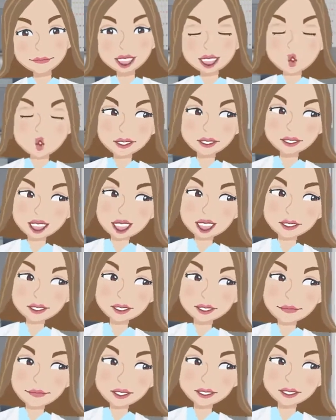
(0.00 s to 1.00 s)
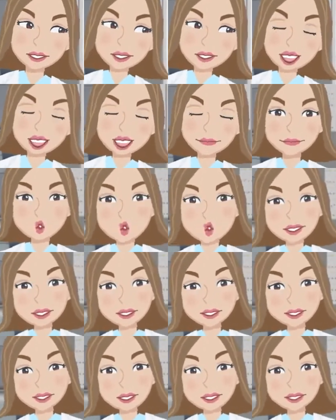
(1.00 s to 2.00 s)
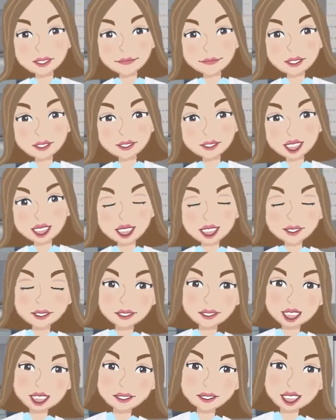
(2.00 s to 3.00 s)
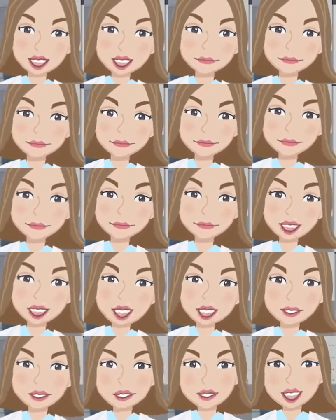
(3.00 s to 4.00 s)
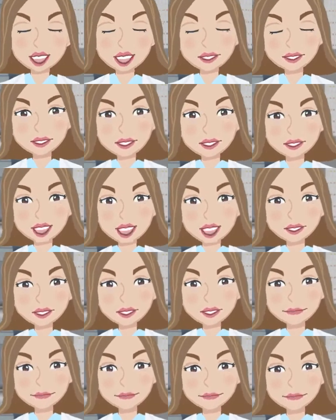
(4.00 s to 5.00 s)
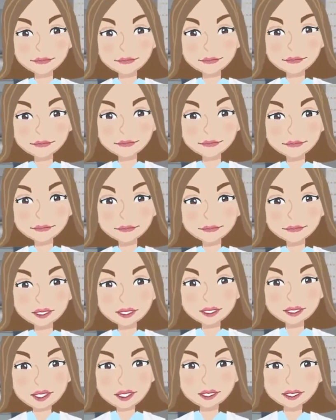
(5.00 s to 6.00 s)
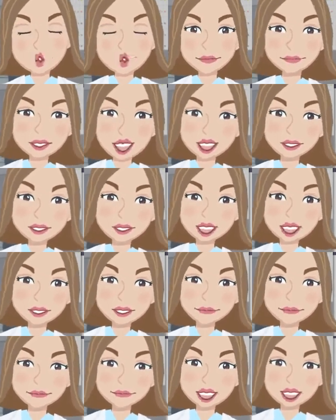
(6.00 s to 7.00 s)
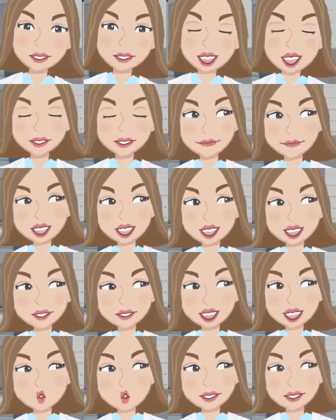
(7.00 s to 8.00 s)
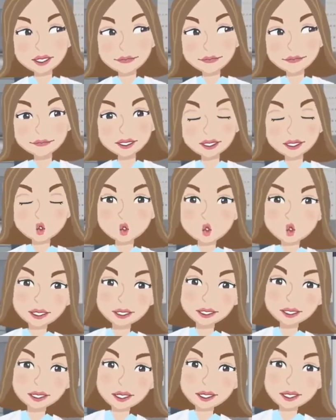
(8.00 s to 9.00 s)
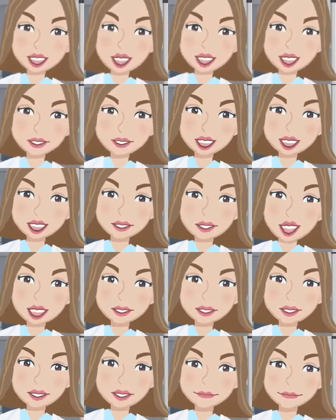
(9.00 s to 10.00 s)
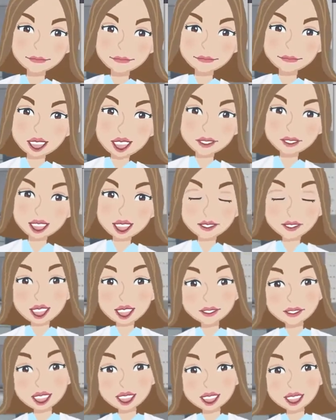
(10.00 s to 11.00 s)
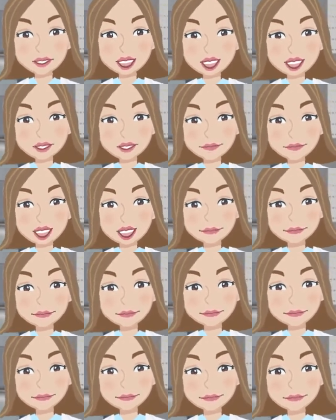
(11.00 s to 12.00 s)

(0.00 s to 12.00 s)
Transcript: An important step in either mouse or human staining protocols is the need for washing. For whole blood staining, it's recommended to do at least 2 full washes after lysing buffer has been removed.